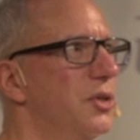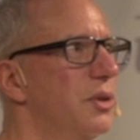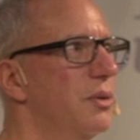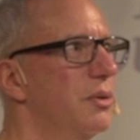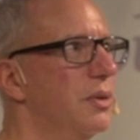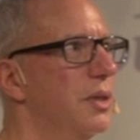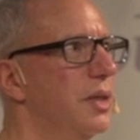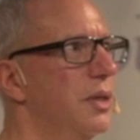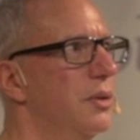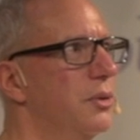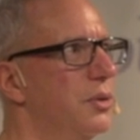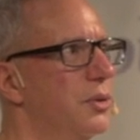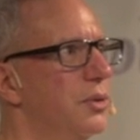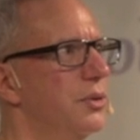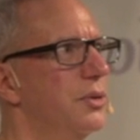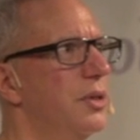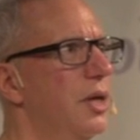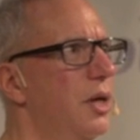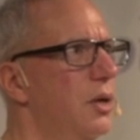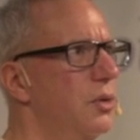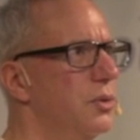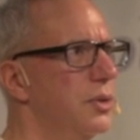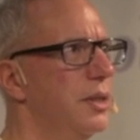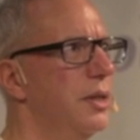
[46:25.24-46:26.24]
that you couldn't
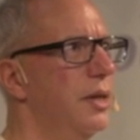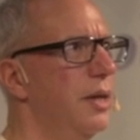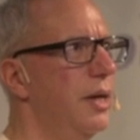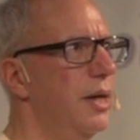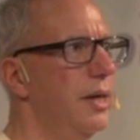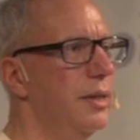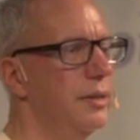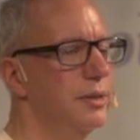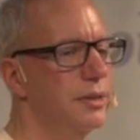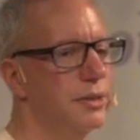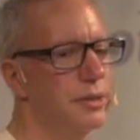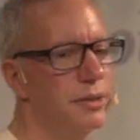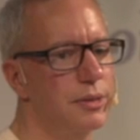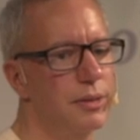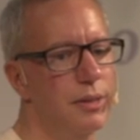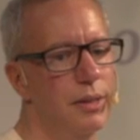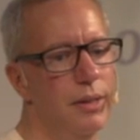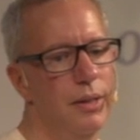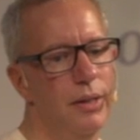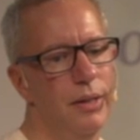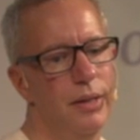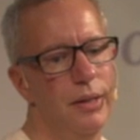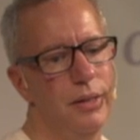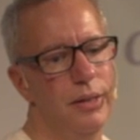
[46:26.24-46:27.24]
hold in your hands,
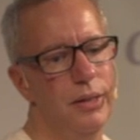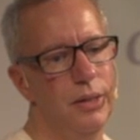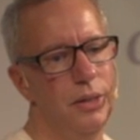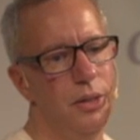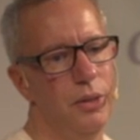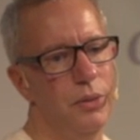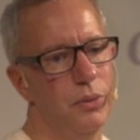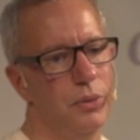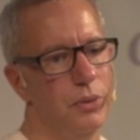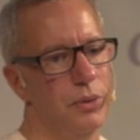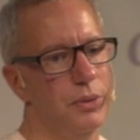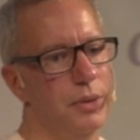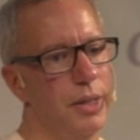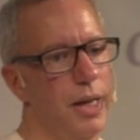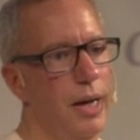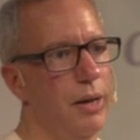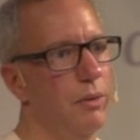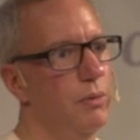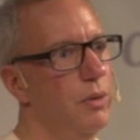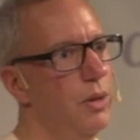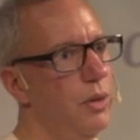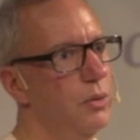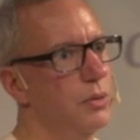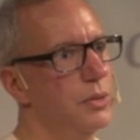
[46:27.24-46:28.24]
you could
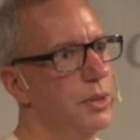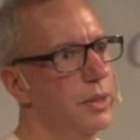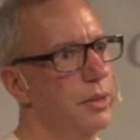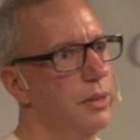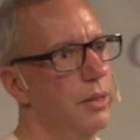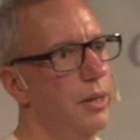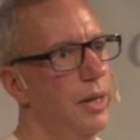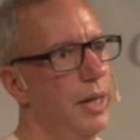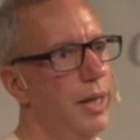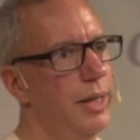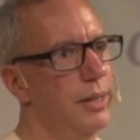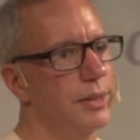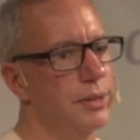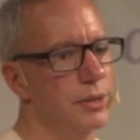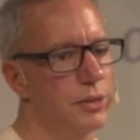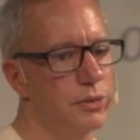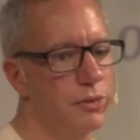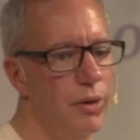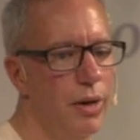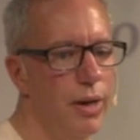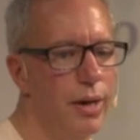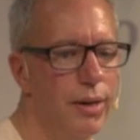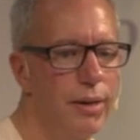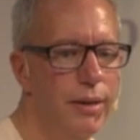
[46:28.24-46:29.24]
now hold in your hands,
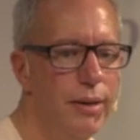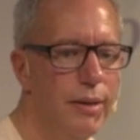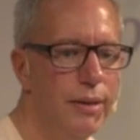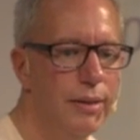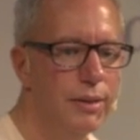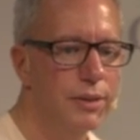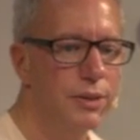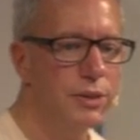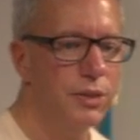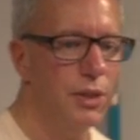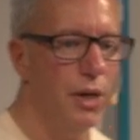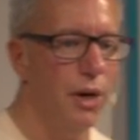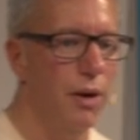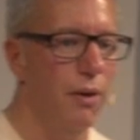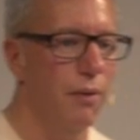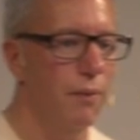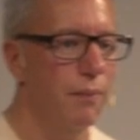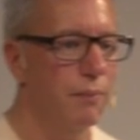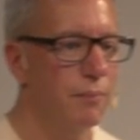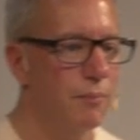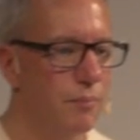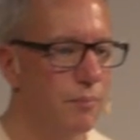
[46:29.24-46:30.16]
right? So